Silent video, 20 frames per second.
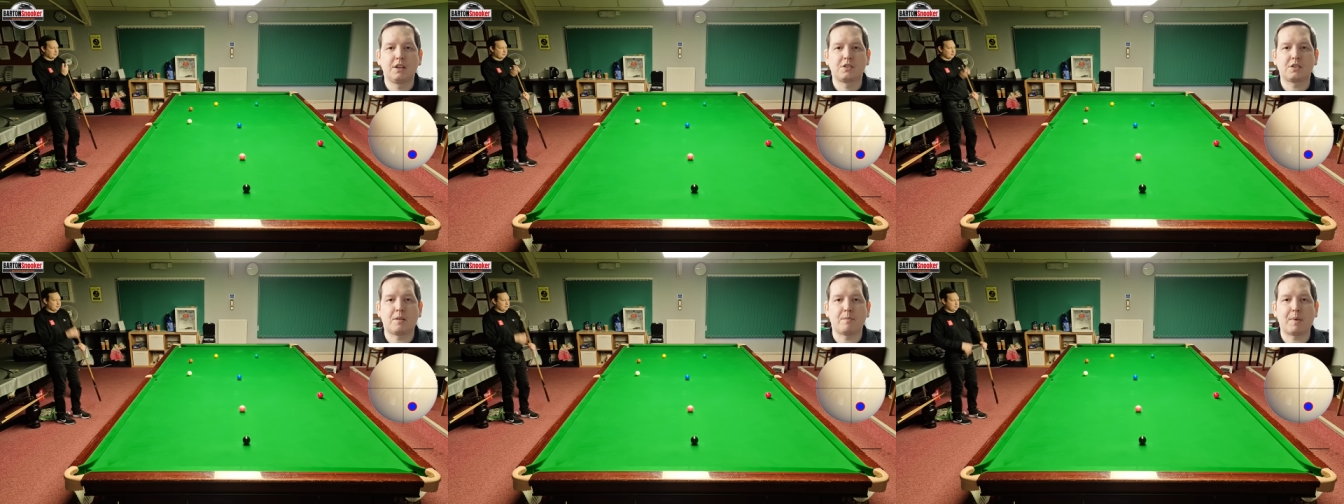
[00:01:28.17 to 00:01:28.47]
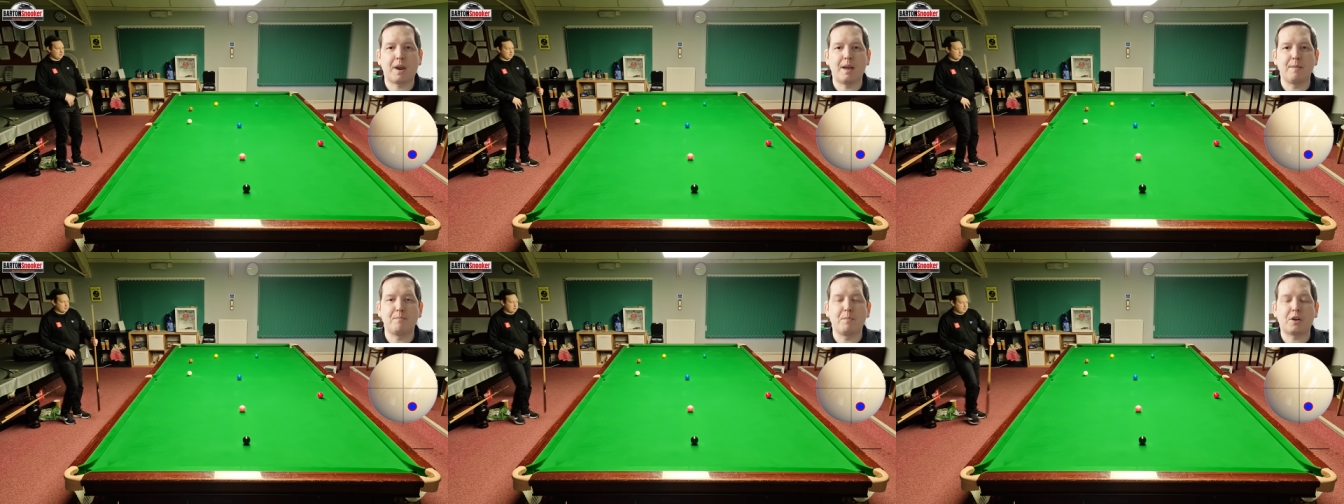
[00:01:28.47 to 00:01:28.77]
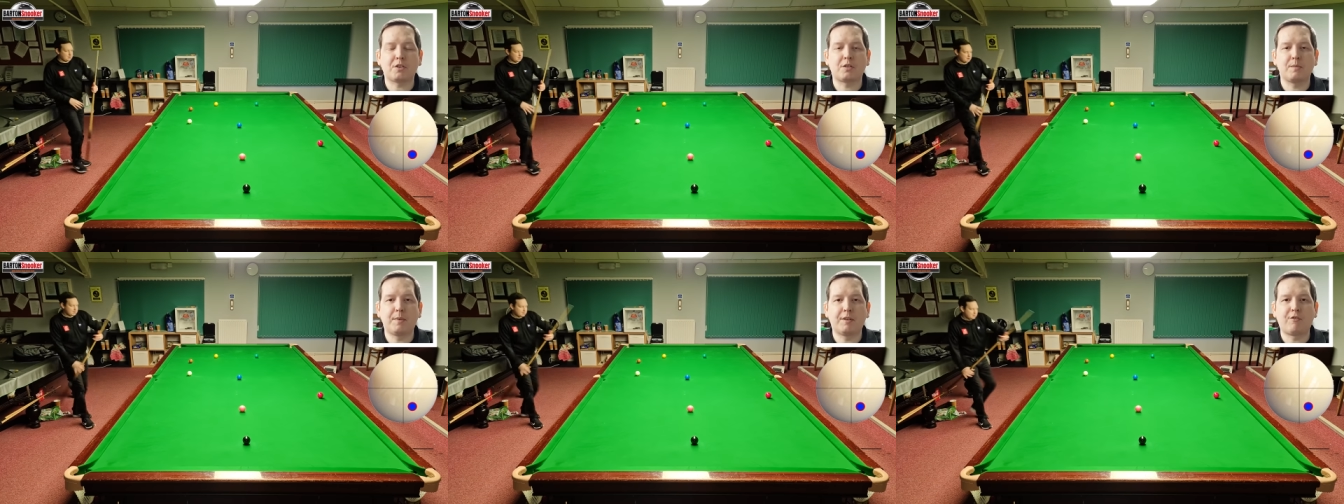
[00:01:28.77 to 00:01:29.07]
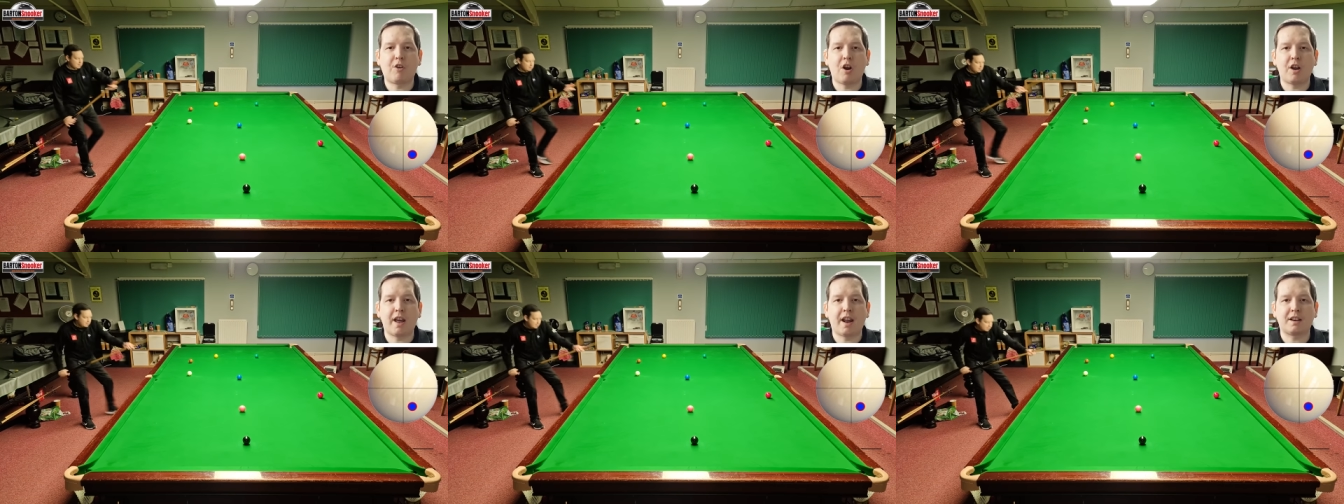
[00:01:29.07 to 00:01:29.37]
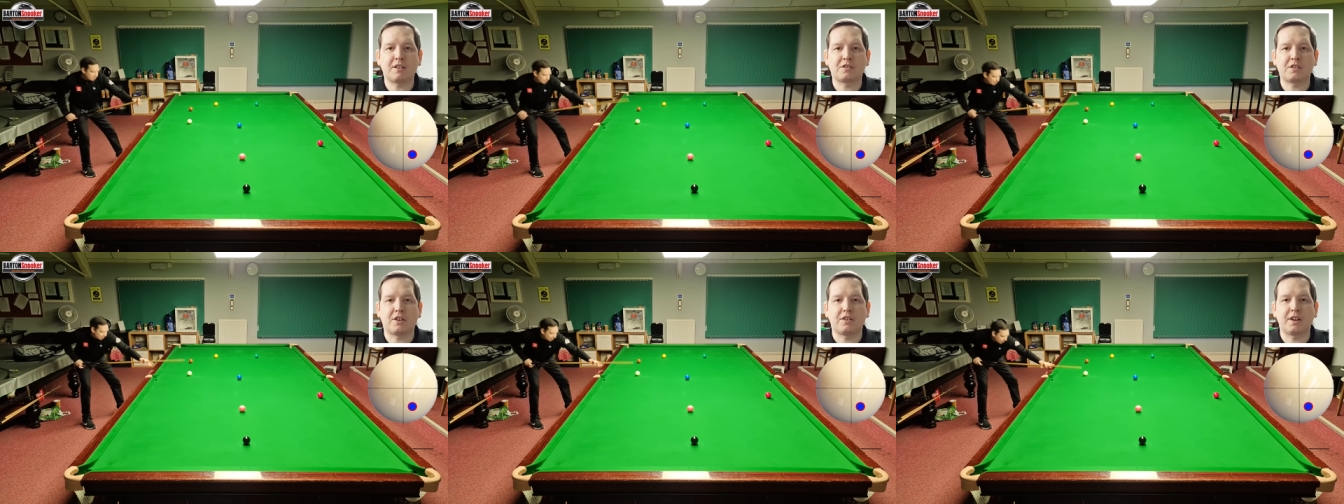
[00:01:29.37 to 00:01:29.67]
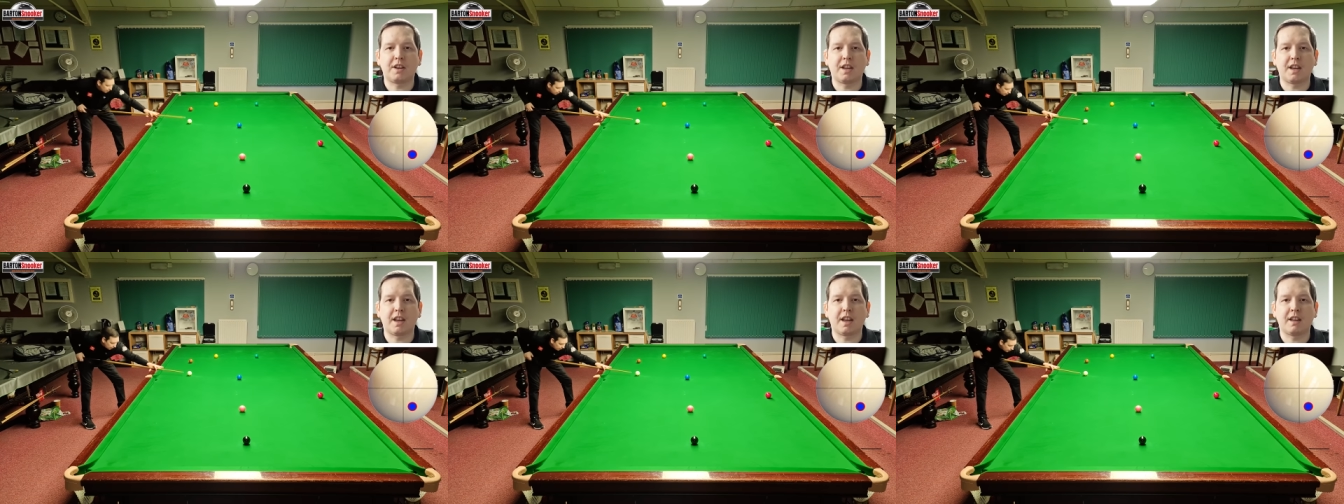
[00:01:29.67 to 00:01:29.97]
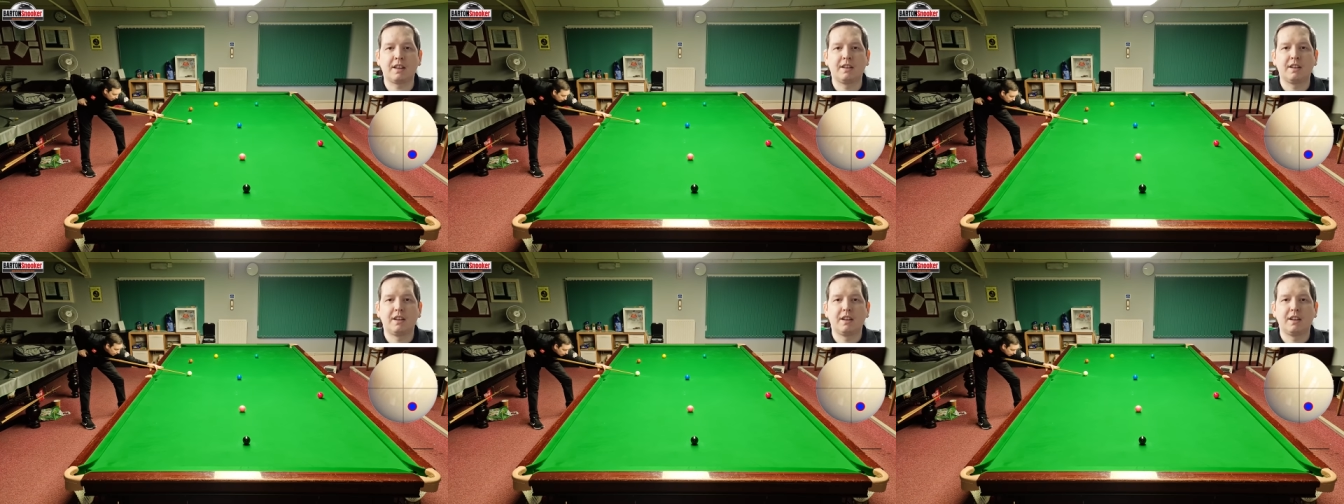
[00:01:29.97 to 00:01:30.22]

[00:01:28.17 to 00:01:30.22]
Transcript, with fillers: So I'm playing bottom and right-hand side here,